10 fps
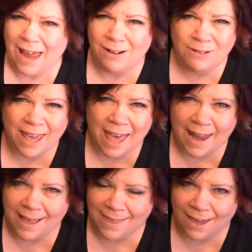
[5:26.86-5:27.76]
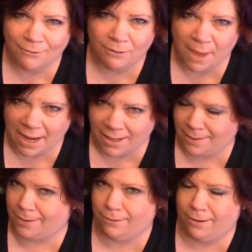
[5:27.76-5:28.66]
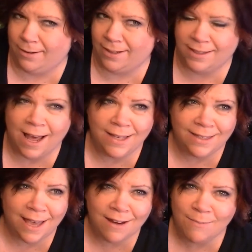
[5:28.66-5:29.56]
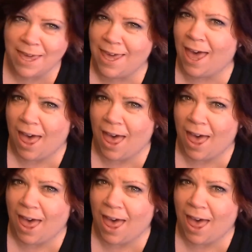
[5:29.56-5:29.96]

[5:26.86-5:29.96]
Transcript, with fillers: I don't get anything from any store. Does not send me